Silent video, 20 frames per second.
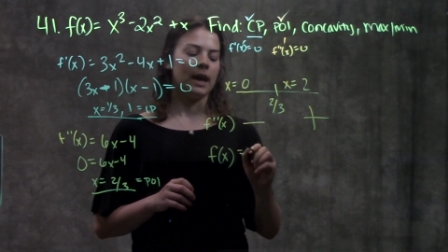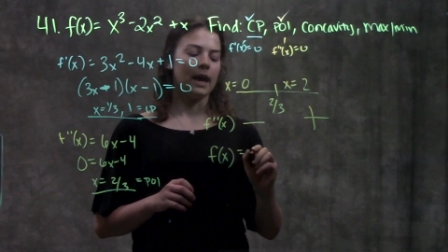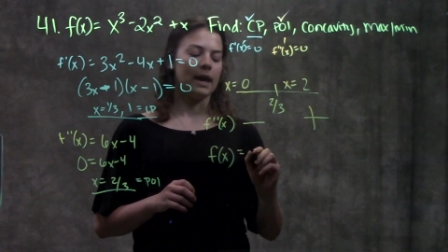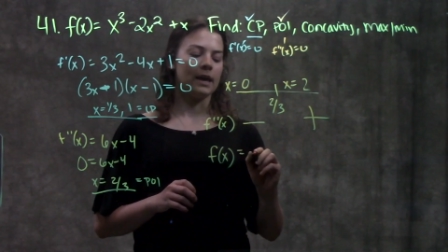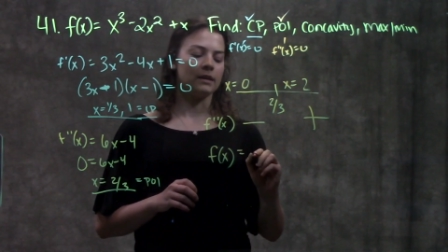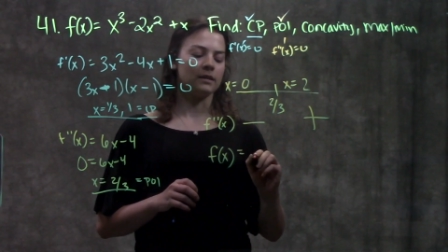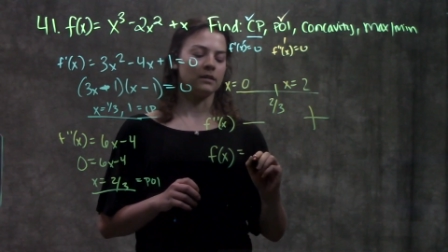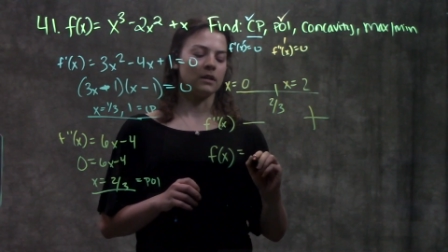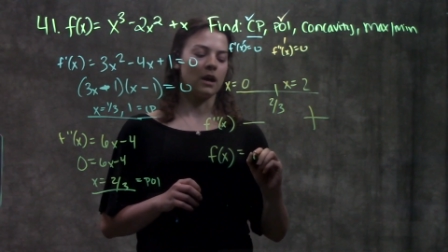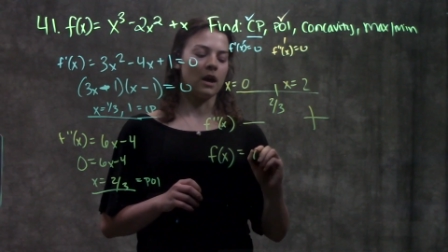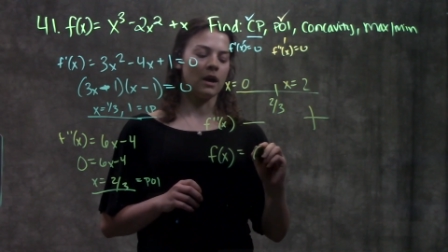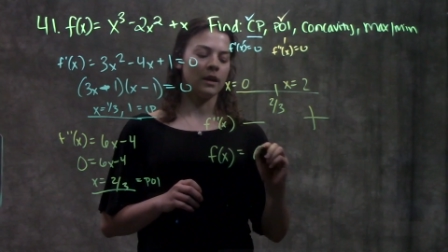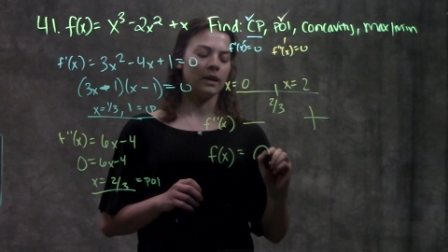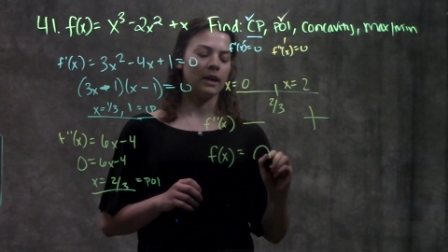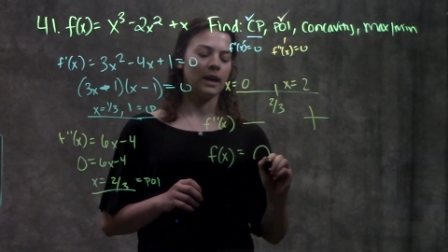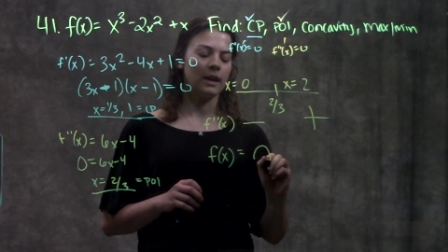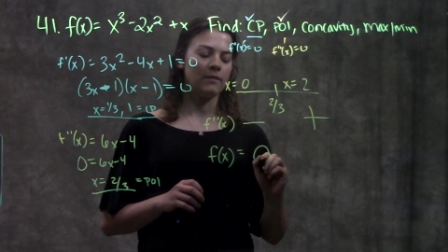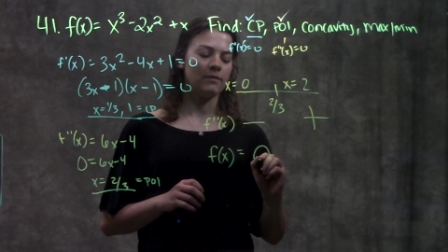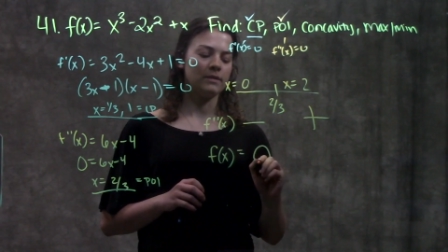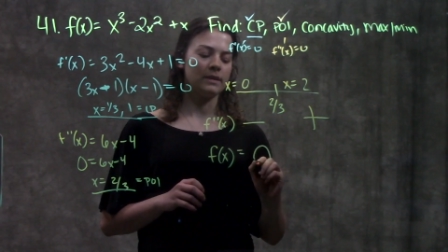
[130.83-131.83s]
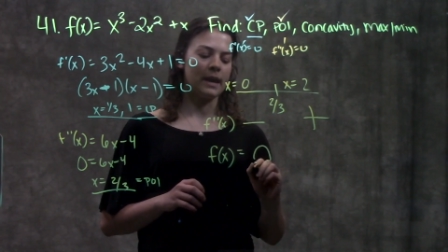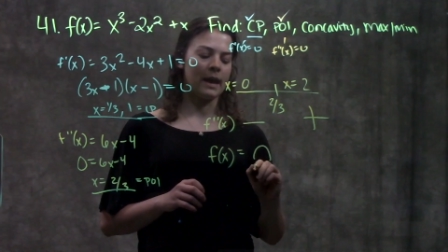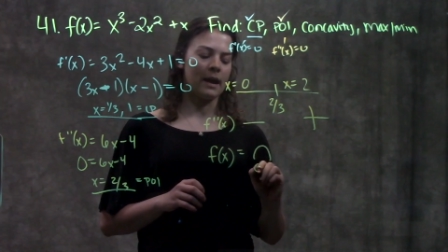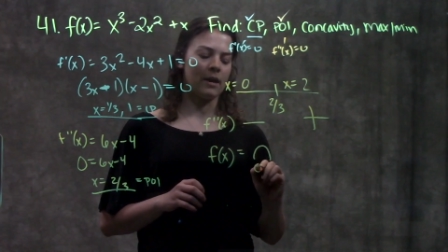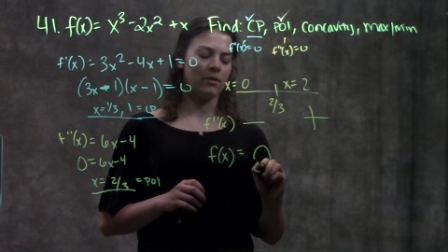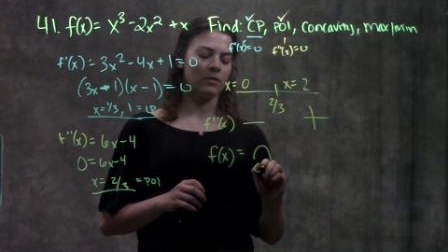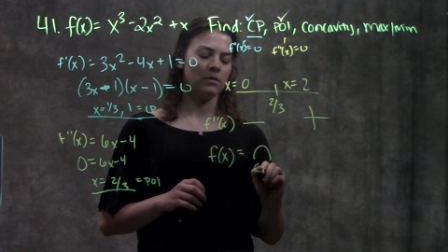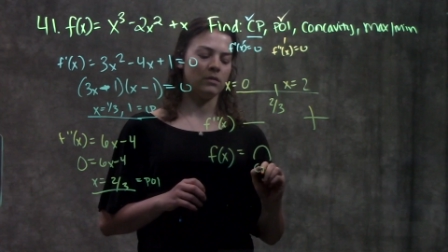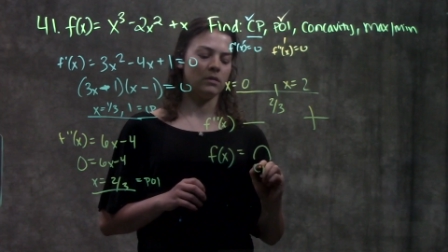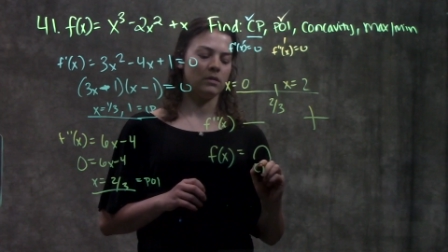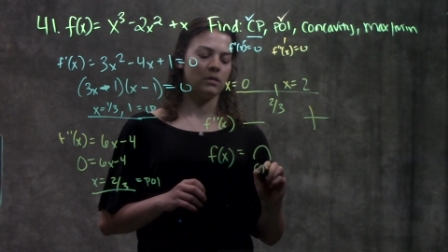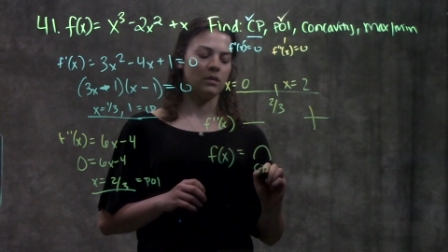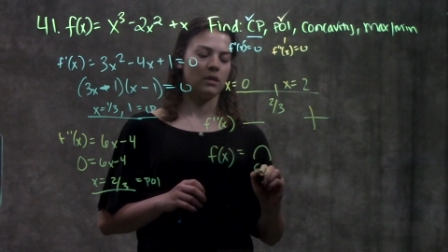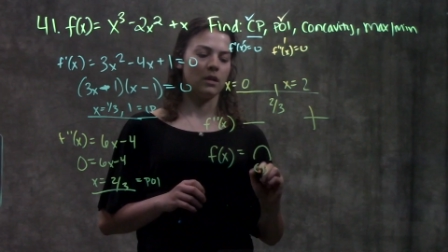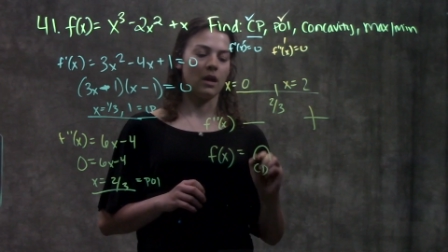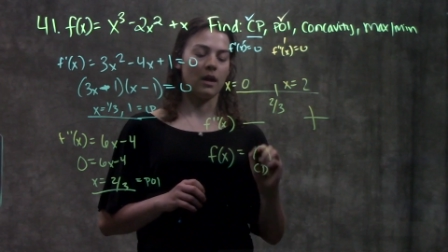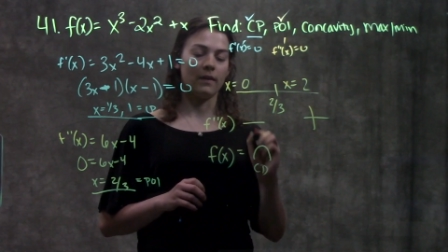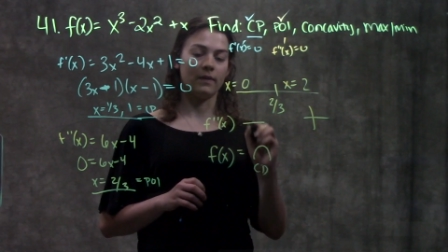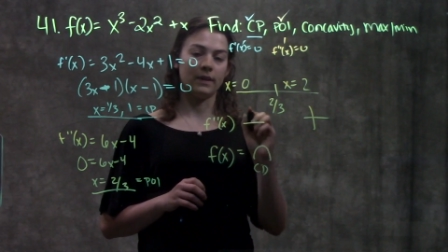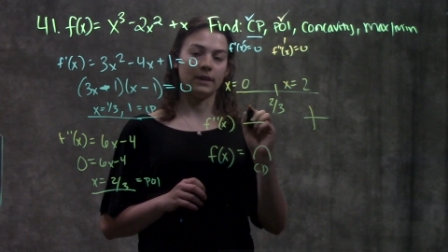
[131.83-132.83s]
is concave down
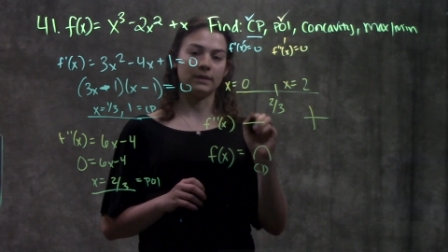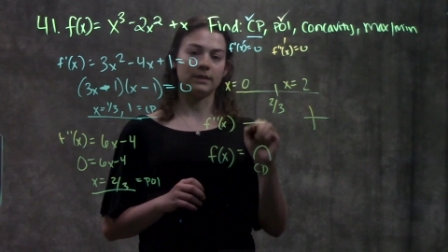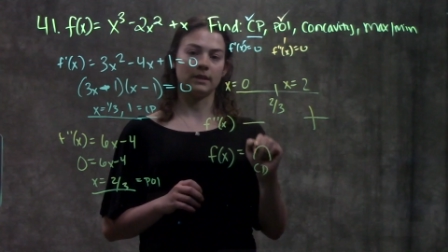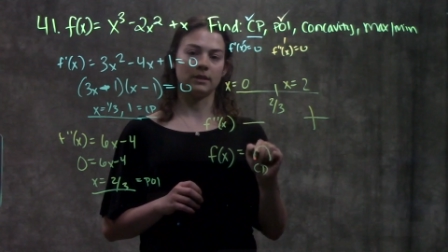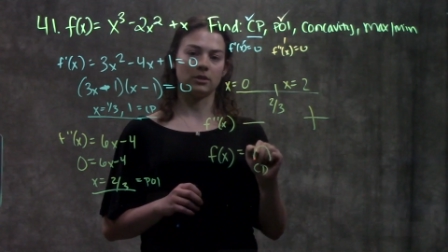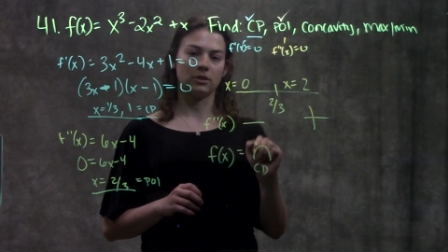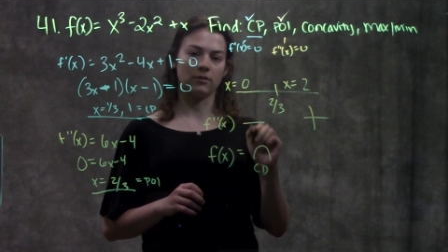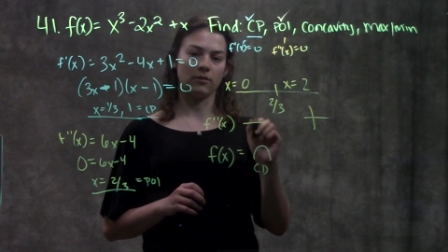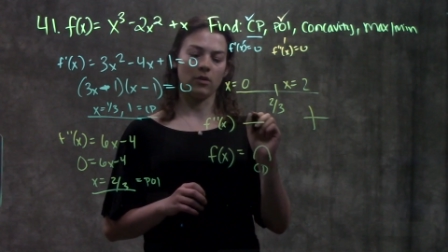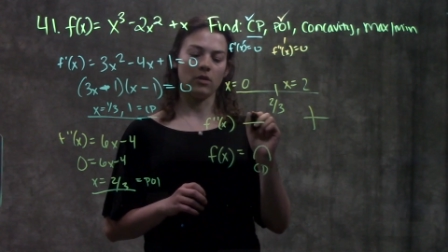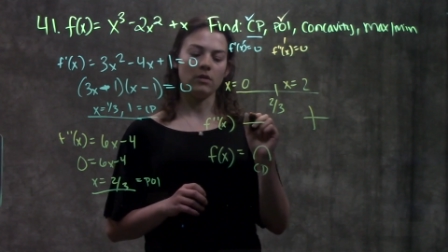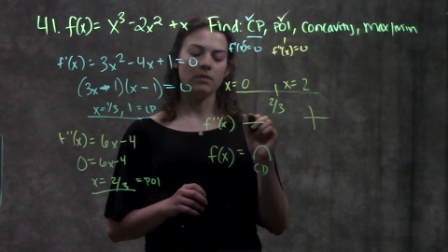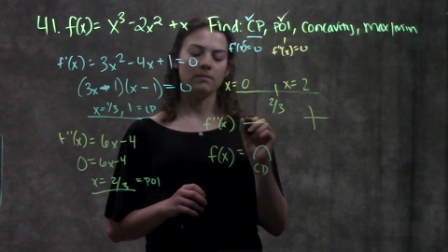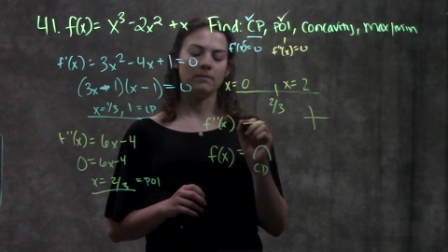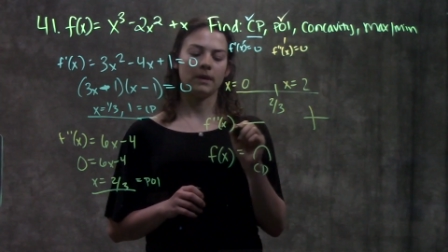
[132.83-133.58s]
on this interval